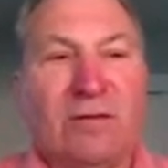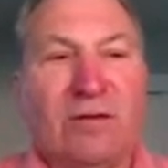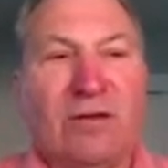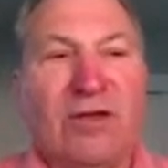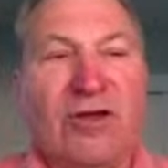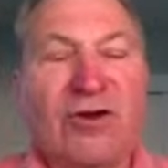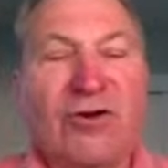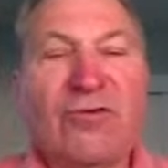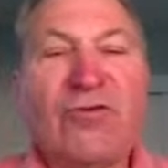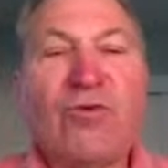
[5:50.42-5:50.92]

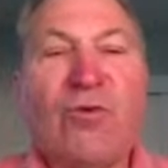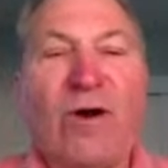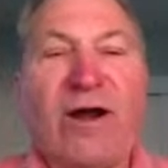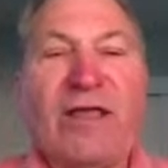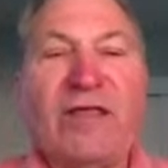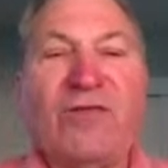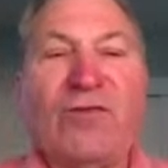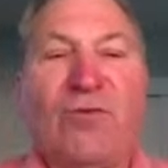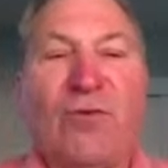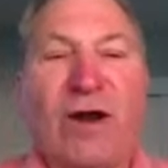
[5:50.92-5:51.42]
Year
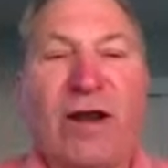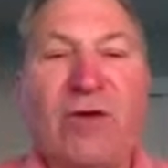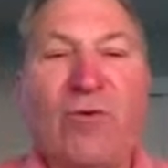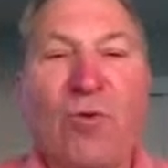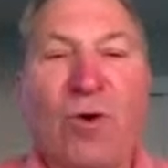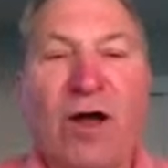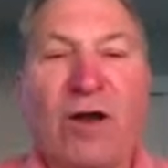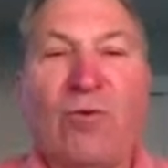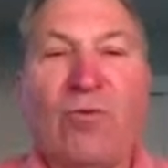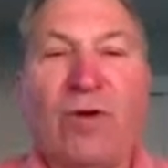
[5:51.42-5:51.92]

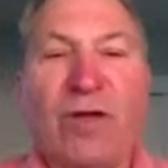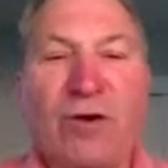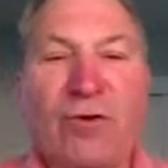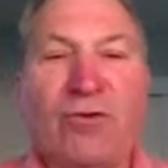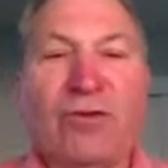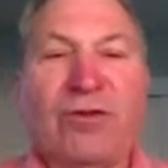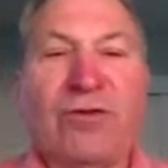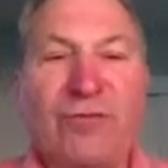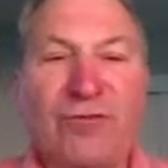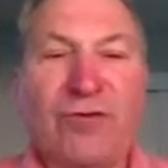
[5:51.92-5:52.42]
2021, we
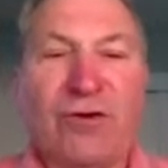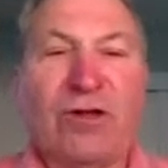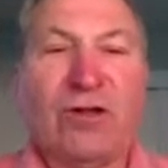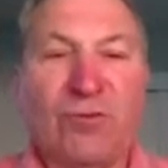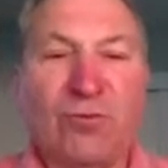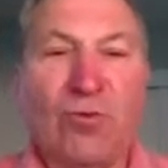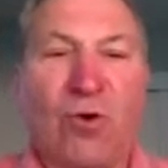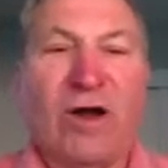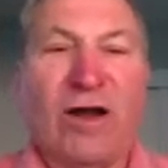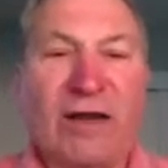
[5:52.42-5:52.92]
only
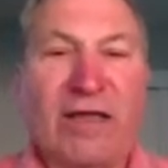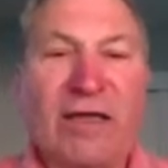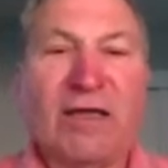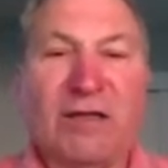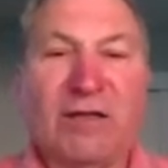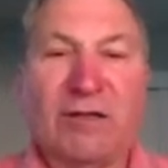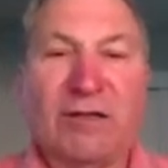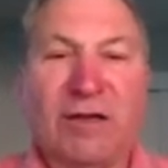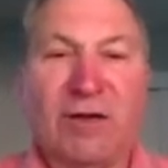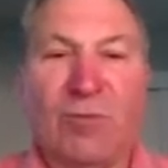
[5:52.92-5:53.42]
drilled one
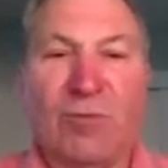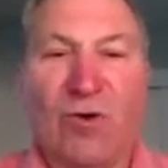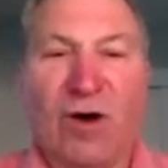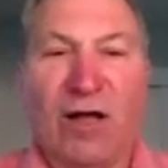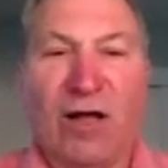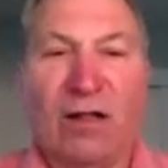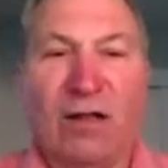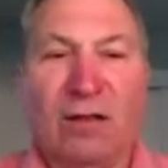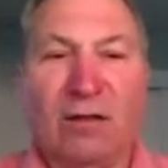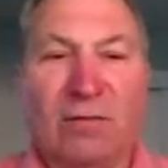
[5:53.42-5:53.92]
helium
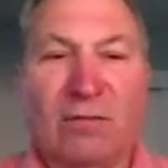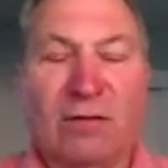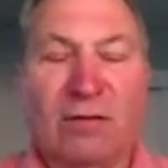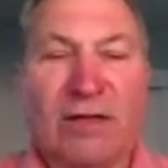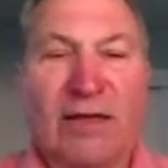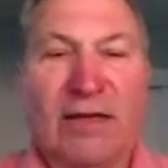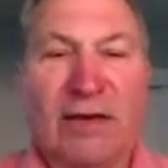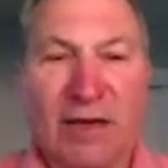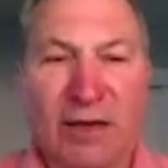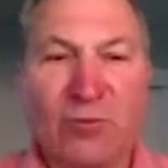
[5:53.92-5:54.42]
well,
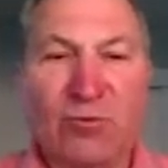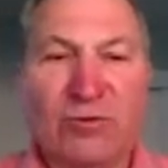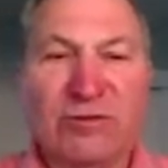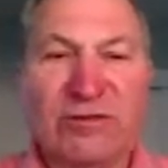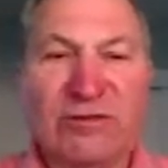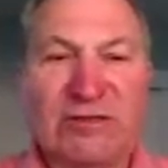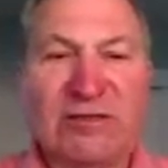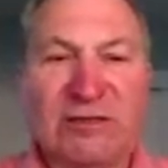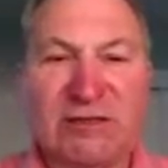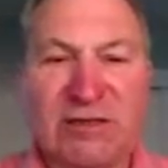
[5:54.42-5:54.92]
and it
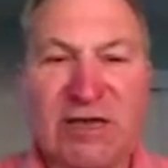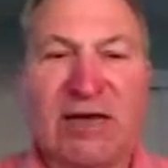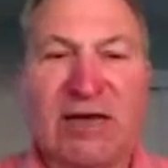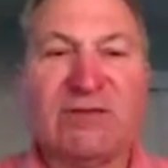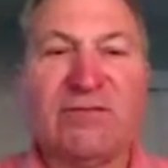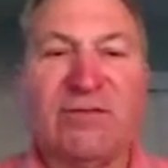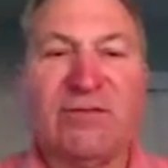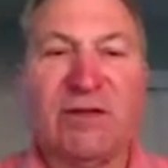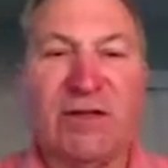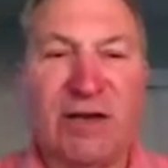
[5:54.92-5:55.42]
was
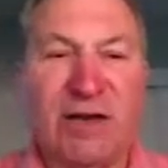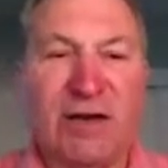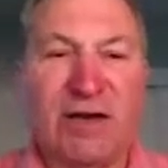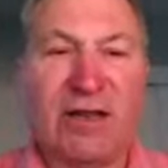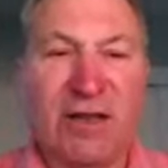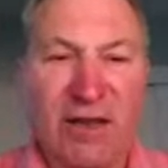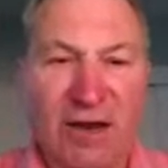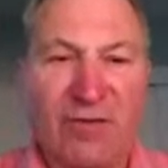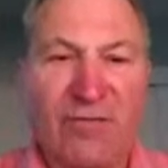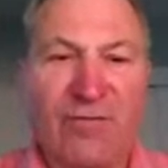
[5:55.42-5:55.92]
successful and it
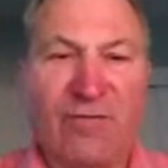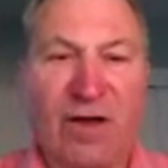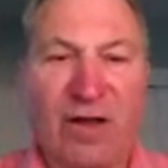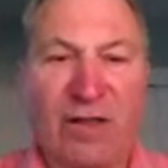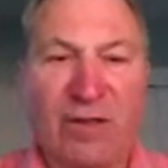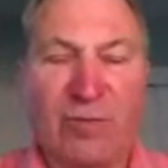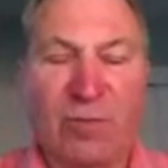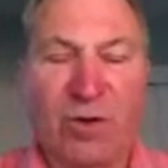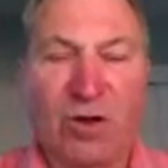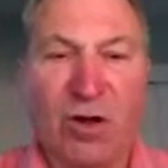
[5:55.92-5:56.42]

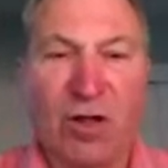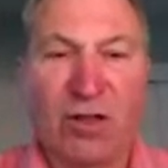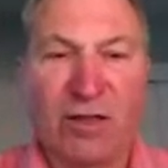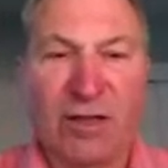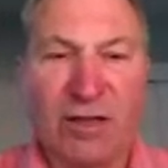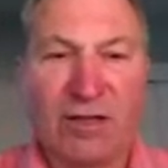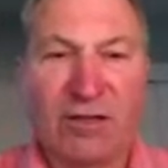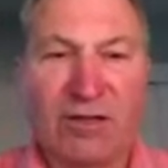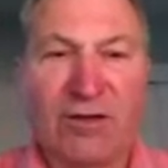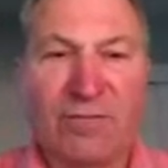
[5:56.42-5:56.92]
identified the
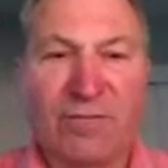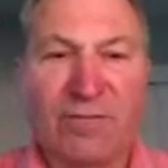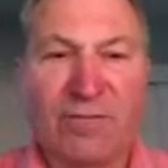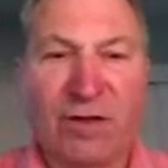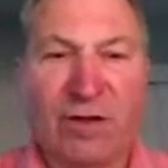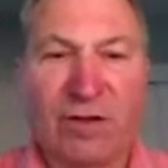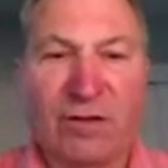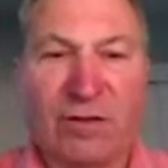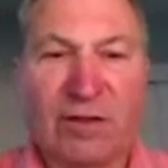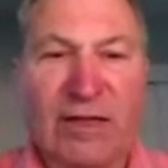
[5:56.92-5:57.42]
Macaulay helium
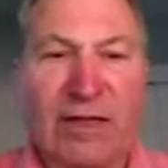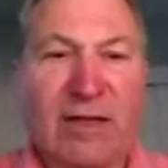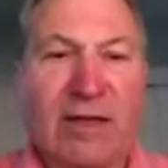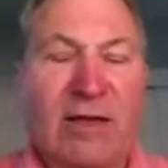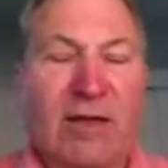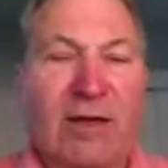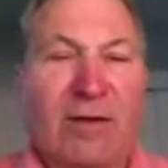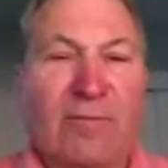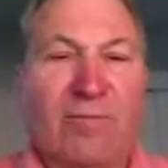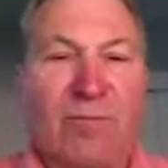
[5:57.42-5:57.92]
field.
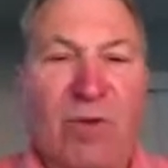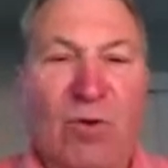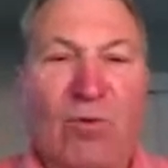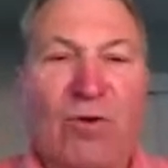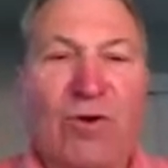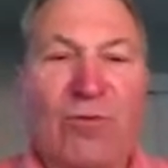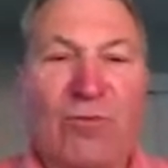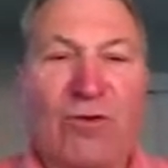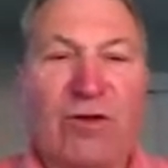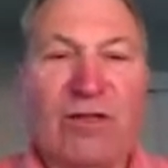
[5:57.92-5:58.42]
But
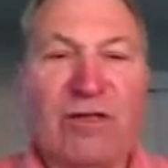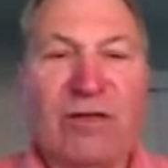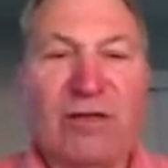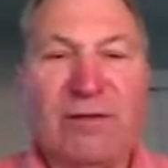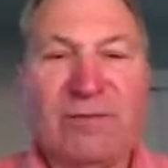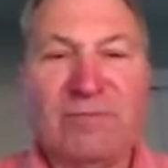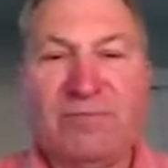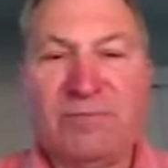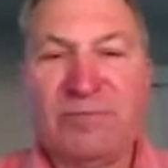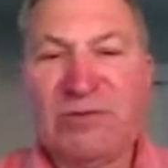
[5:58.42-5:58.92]
we
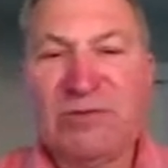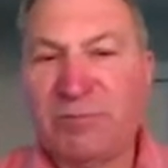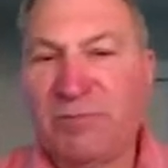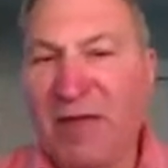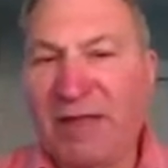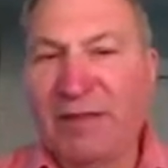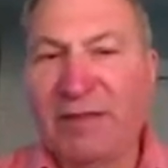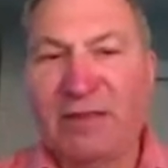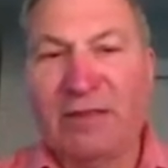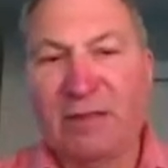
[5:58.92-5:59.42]
really
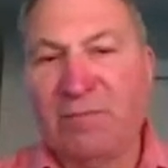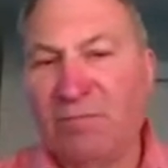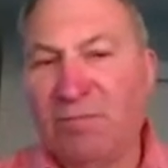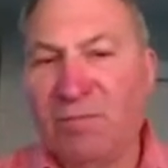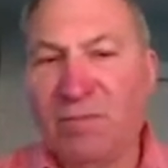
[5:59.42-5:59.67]
spent